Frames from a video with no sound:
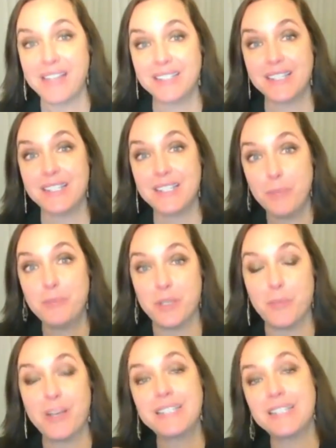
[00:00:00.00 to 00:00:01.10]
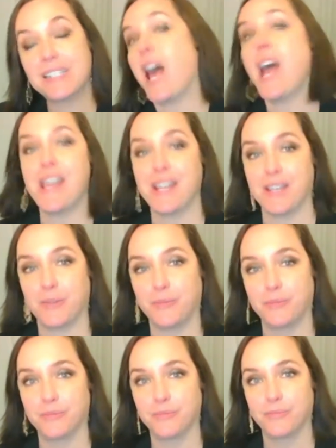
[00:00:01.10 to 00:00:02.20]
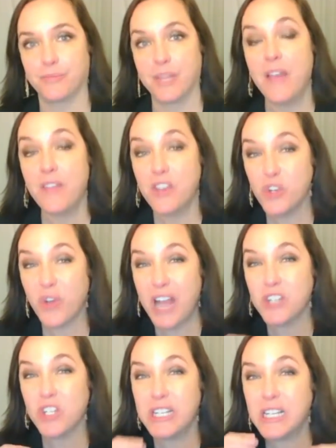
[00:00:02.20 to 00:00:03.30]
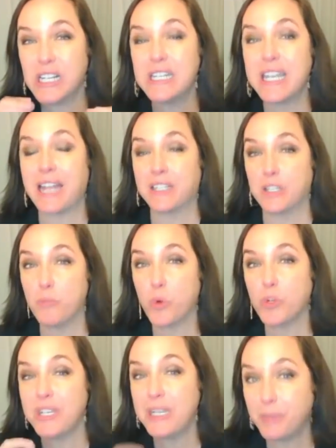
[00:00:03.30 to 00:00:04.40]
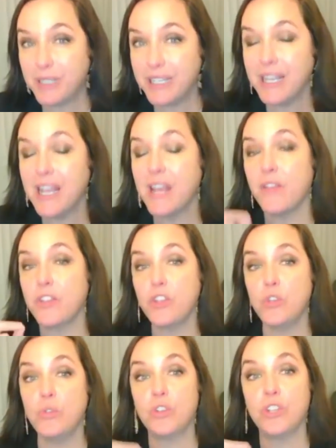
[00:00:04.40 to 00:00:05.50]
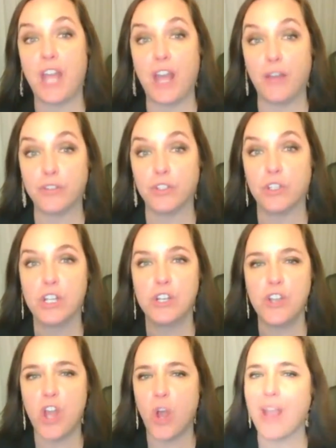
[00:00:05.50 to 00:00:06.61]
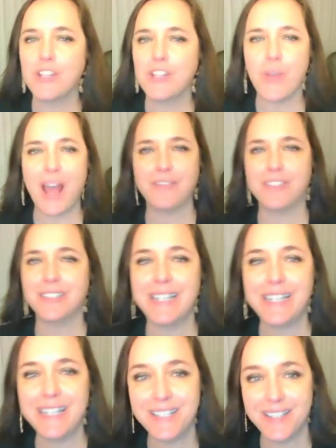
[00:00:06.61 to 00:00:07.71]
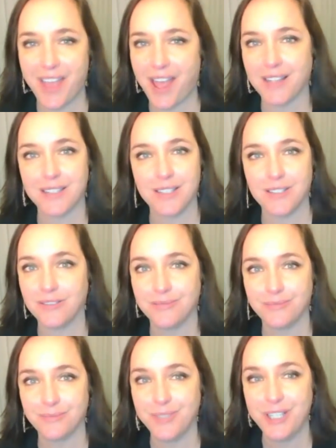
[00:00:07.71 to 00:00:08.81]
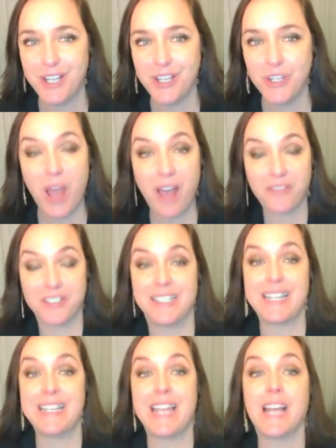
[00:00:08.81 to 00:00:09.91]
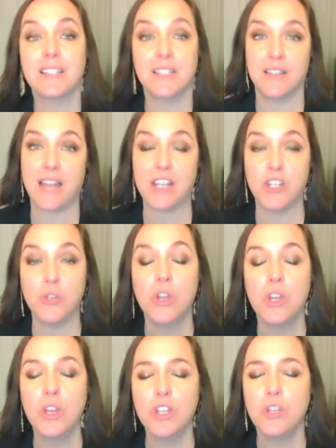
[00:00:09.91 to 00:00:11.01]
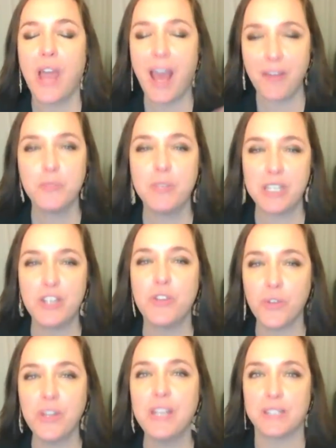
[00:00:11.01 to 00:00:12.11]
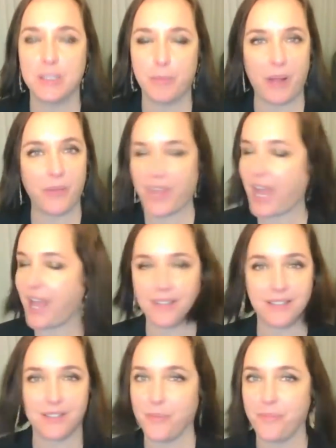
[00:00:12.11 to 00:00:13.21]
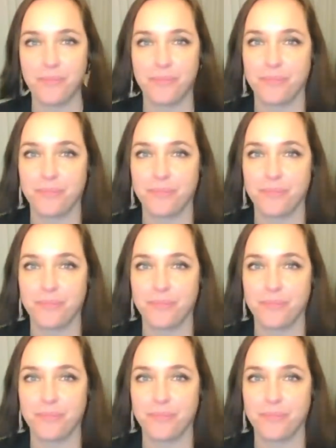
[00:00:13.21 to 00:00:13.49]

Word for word: That's a symptom, a sign that you're actually connected more deeply than you could ever know. And you have to lean into that. You have to say yes to that. You have to be curious about that.